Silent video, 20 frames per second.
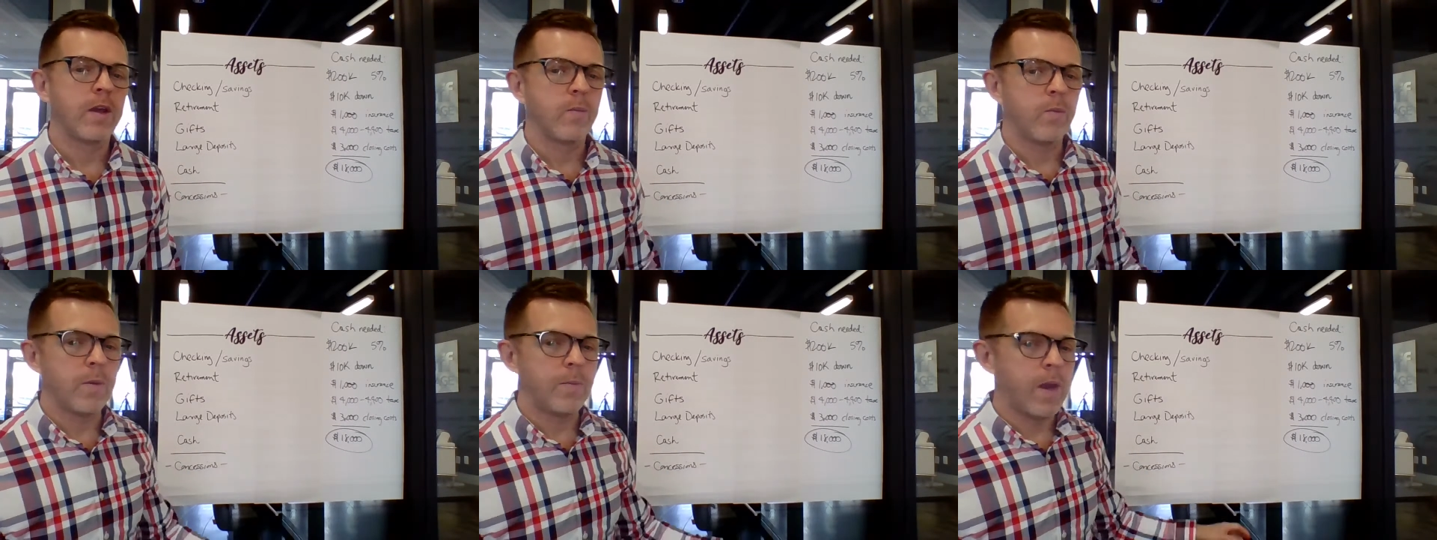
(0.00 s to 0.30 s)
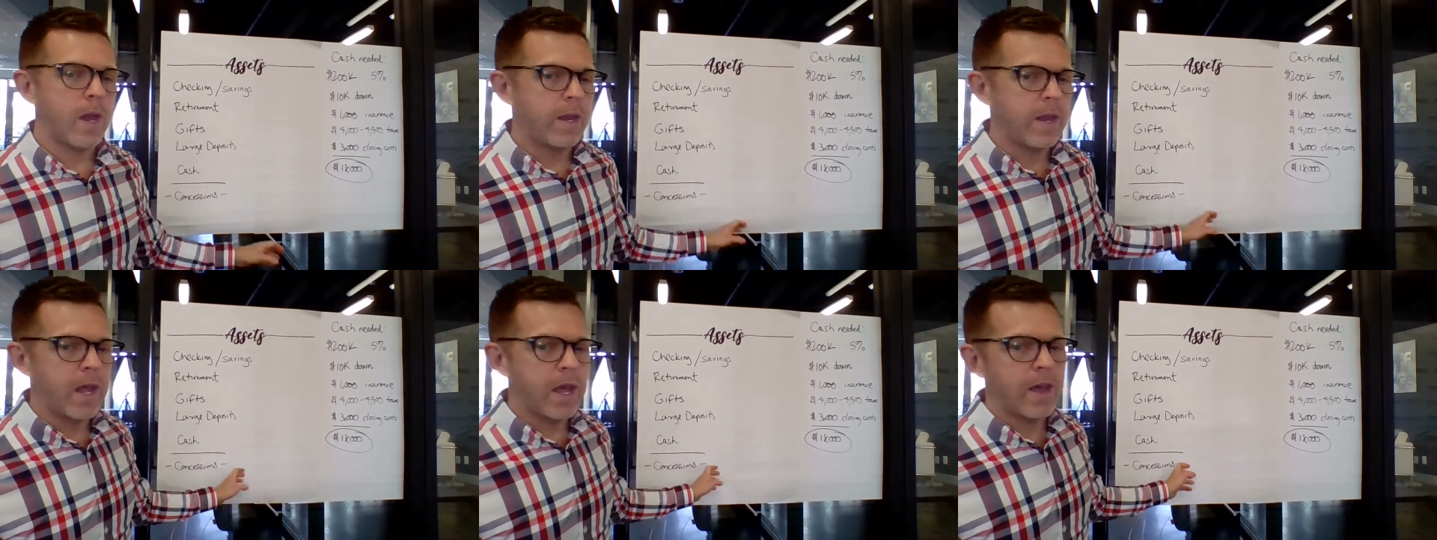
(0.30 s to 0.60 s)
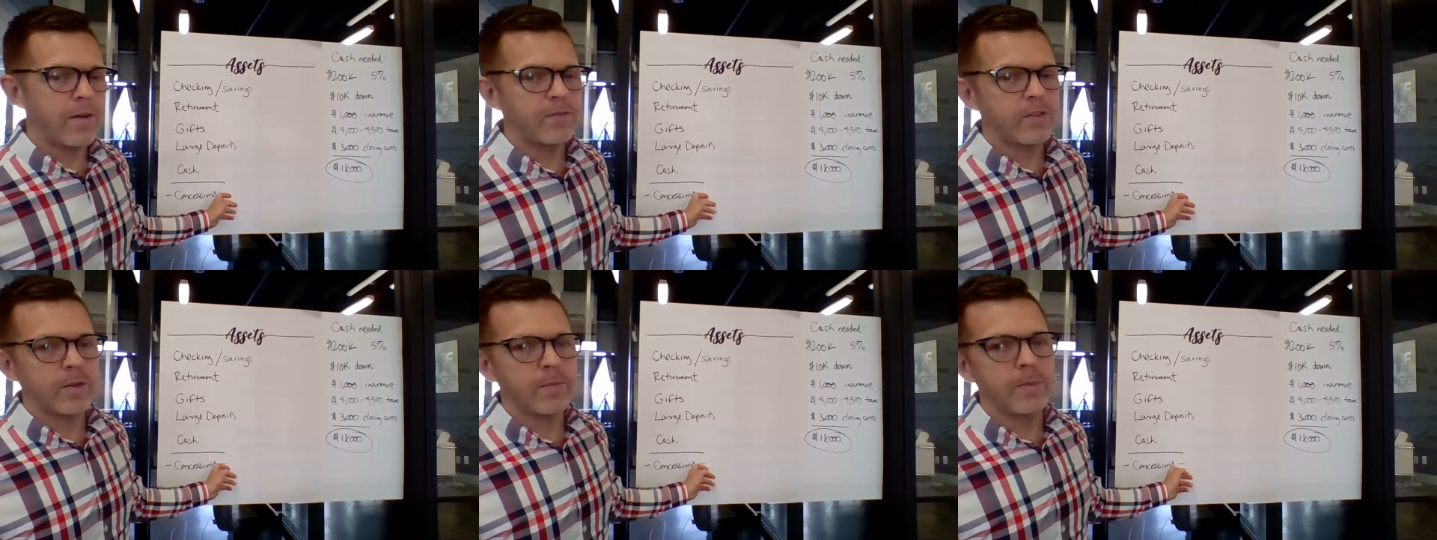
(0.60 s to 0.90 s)
we might
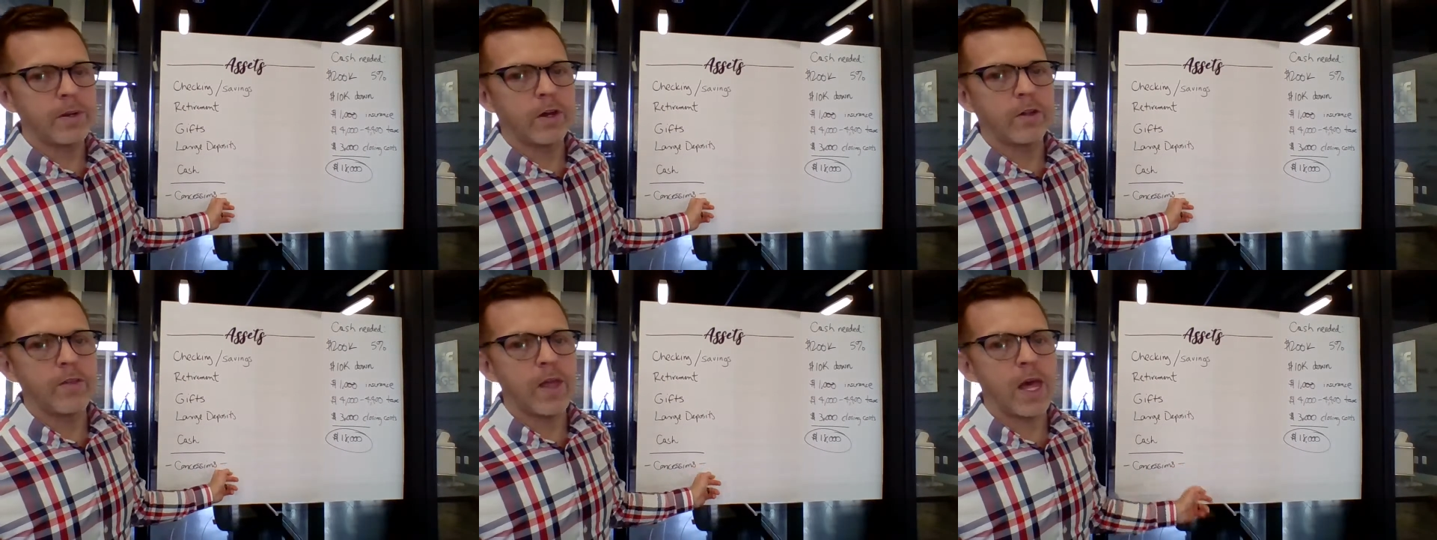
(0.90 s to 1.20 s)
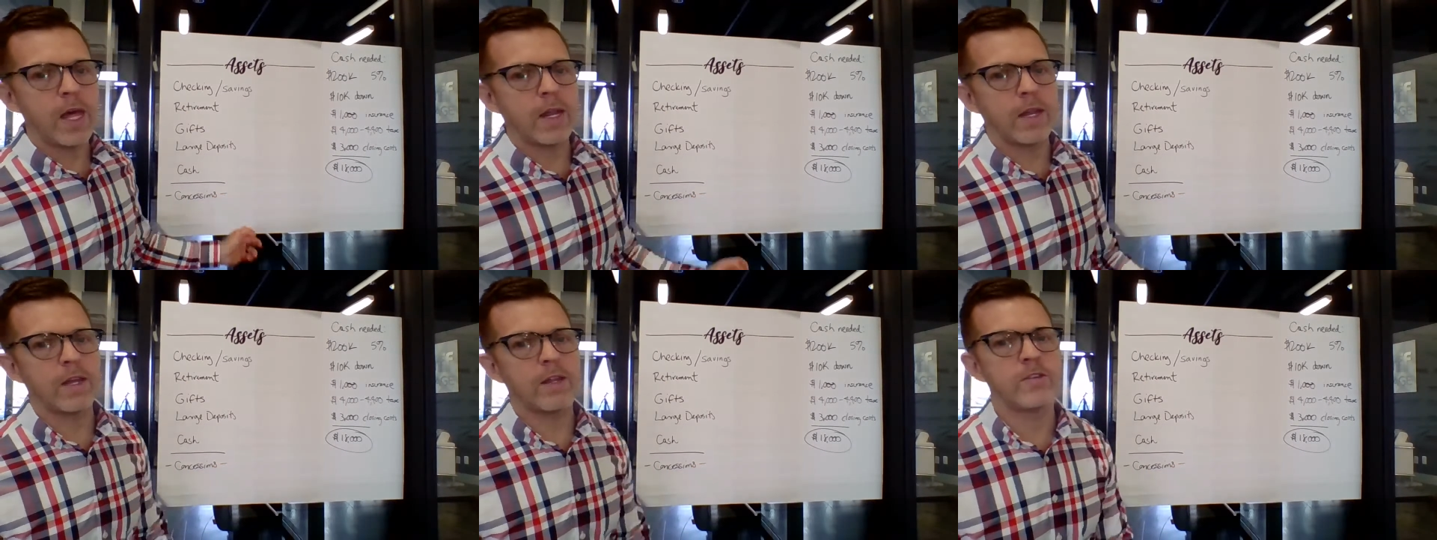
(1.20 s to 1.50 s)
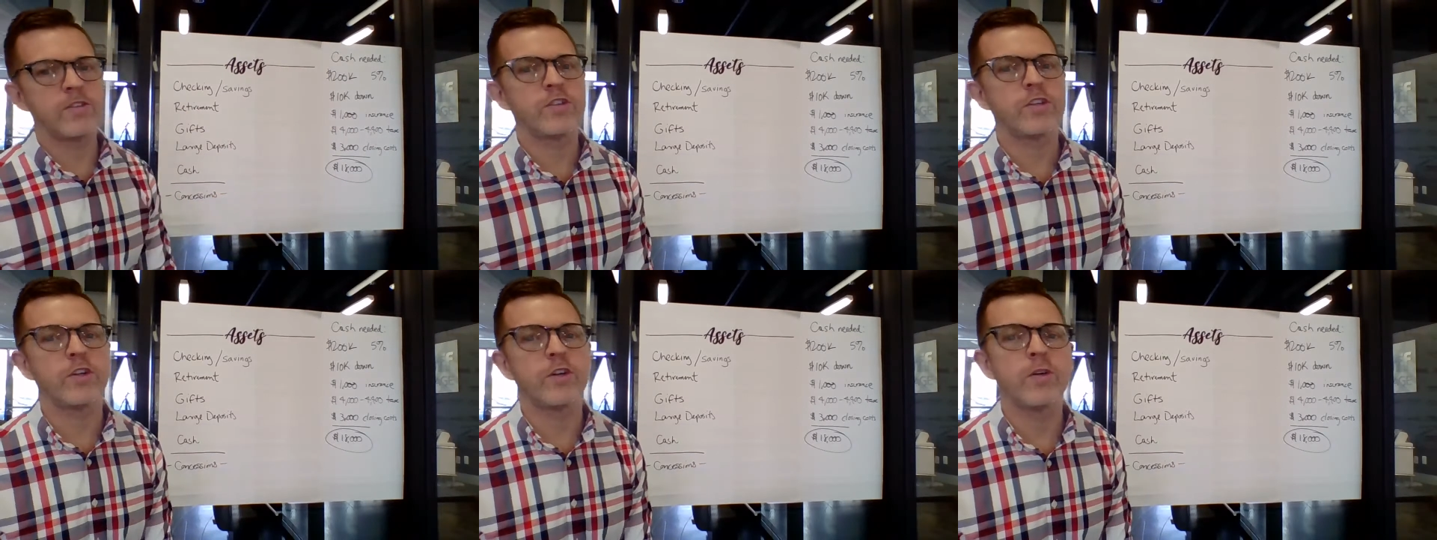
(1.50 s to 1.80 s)
have to build that
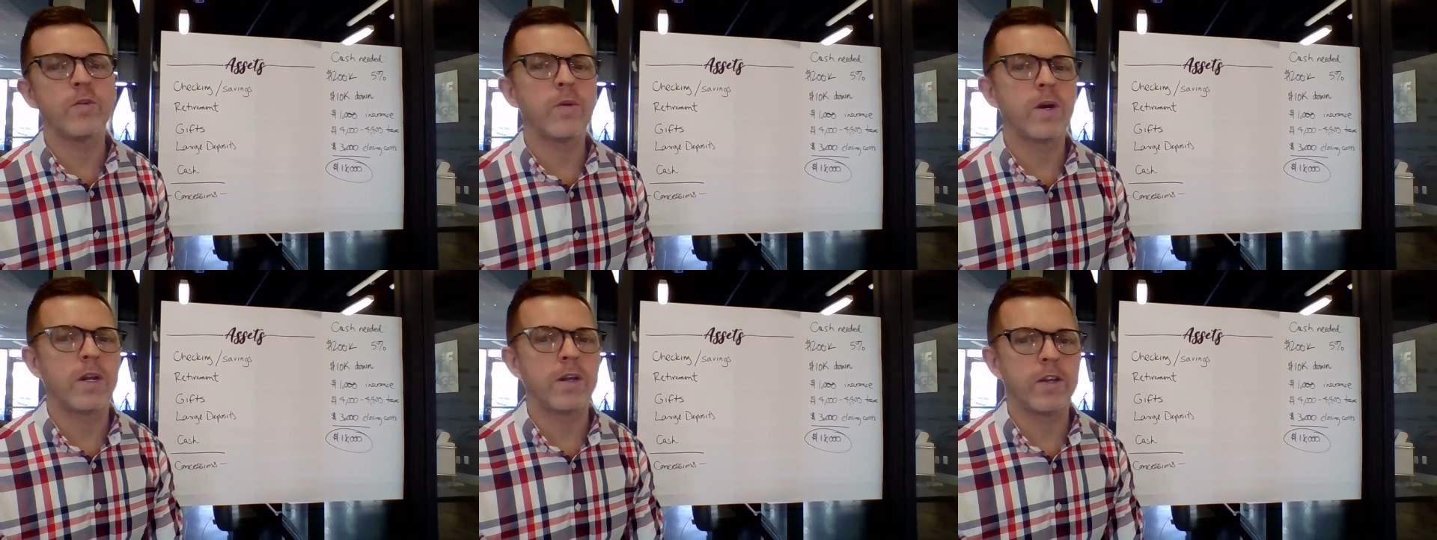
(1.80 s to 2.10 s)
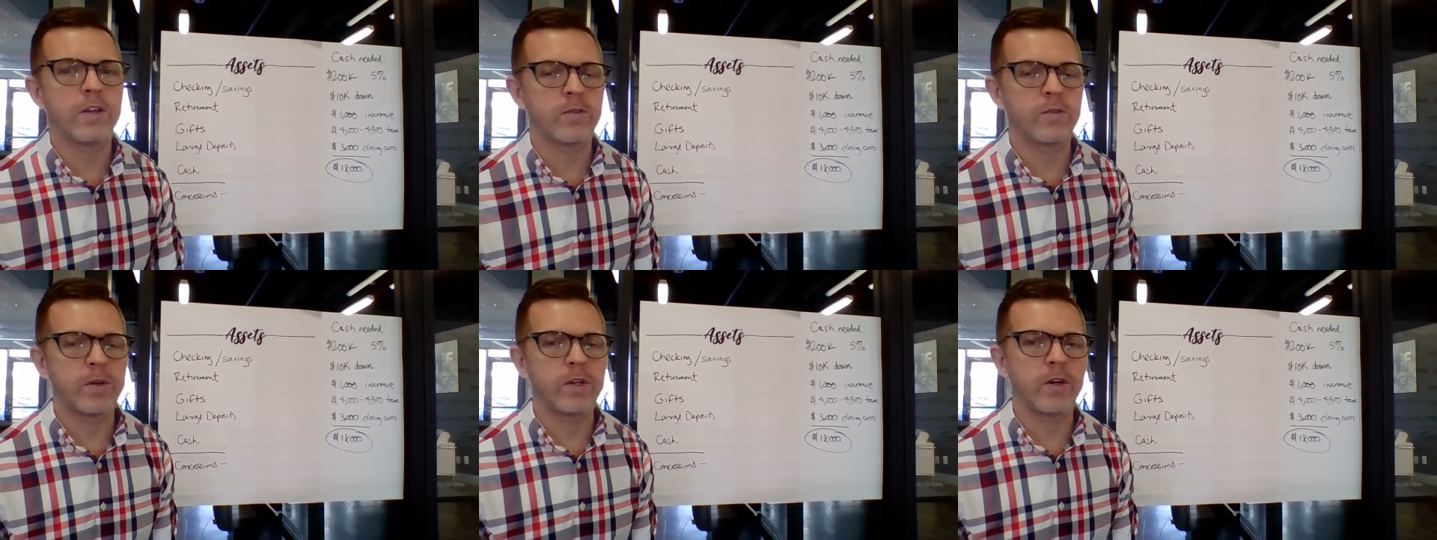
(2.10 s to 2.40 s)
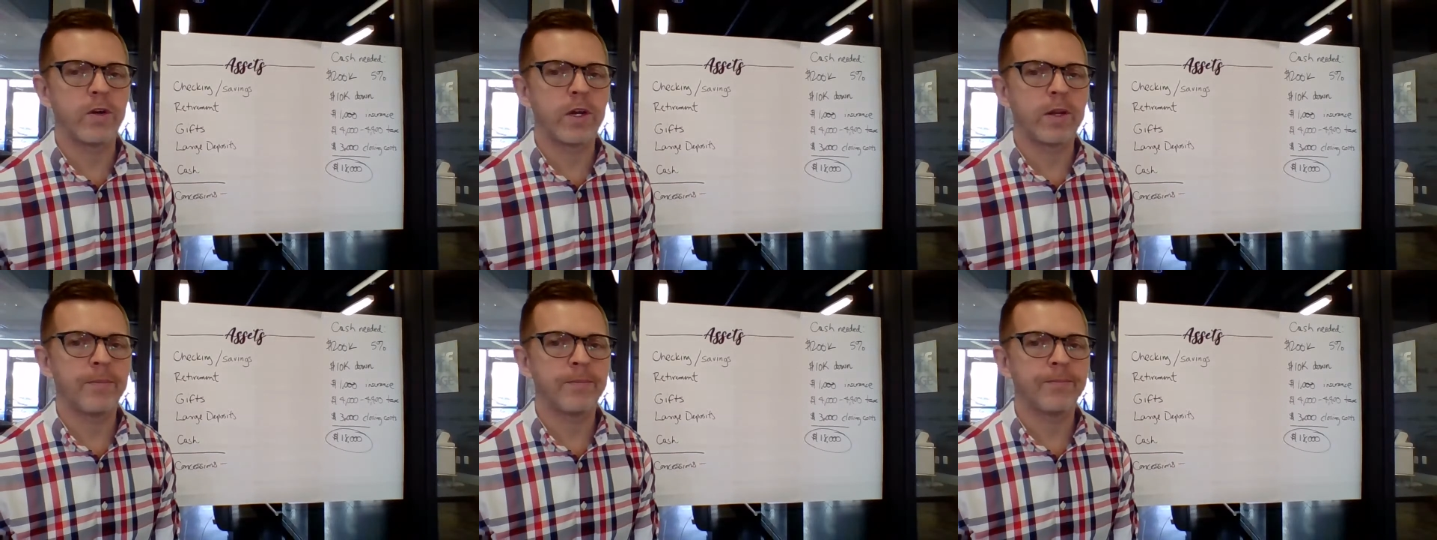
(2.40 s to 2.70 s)
into what it is we're
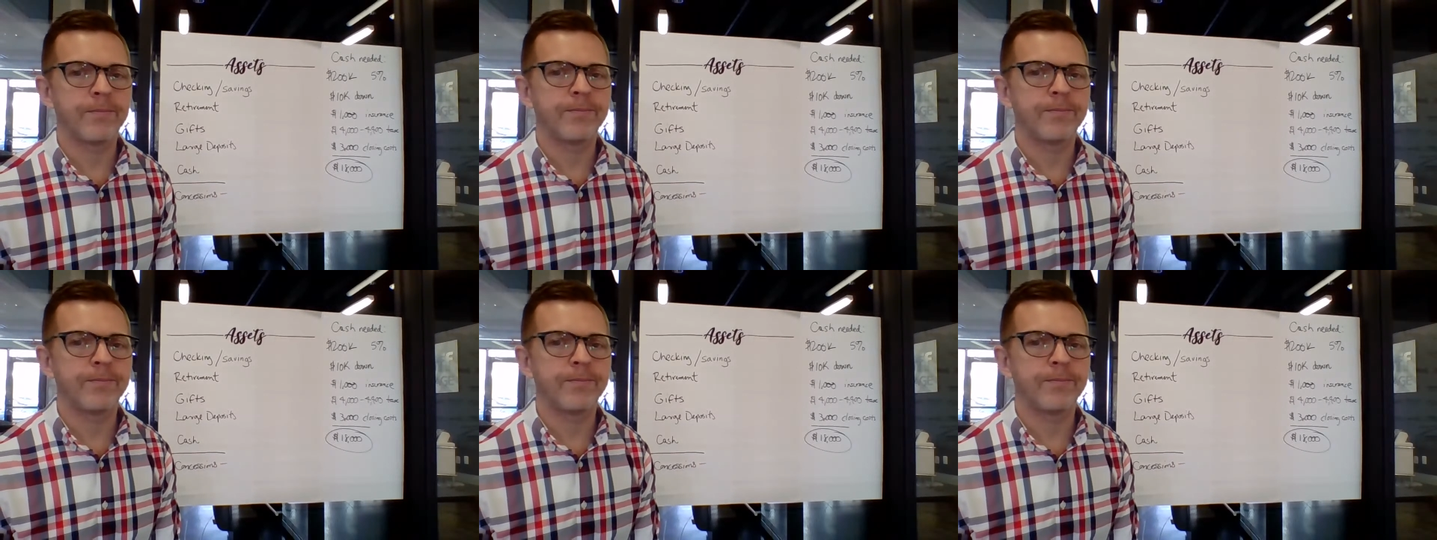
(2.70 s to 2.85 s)
doing.